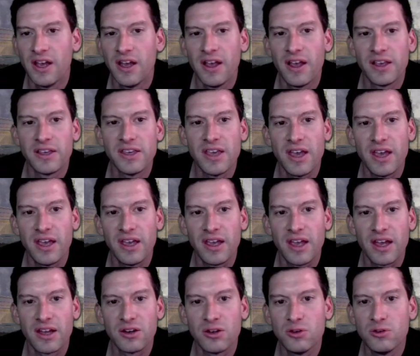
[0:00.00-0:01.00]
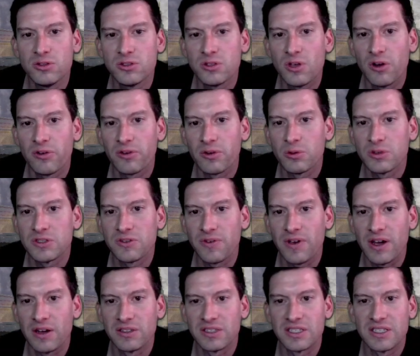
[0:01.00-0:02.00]
Yea, and whosoever was
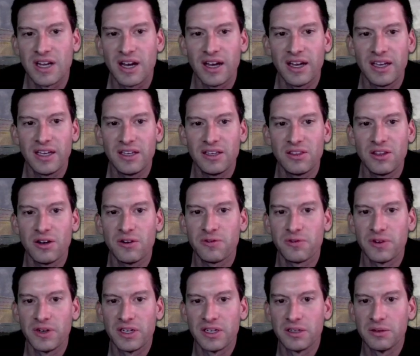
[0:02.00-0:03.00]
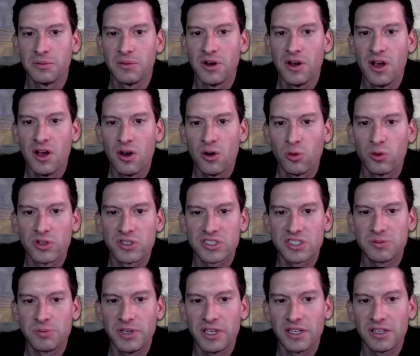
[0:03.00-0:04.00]
found denying their freedom was
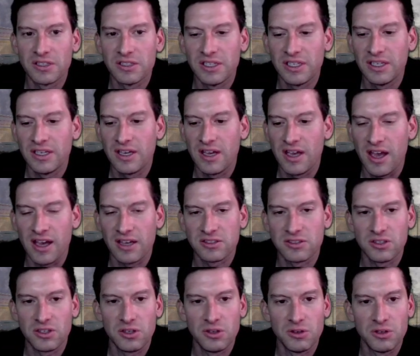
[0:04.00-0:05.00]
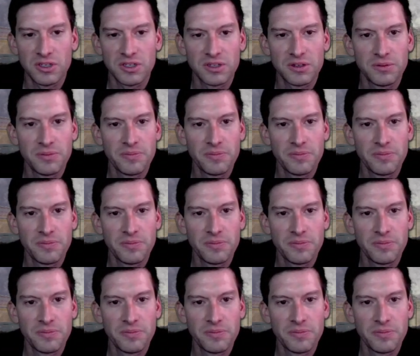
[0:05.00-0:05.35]
speedily executed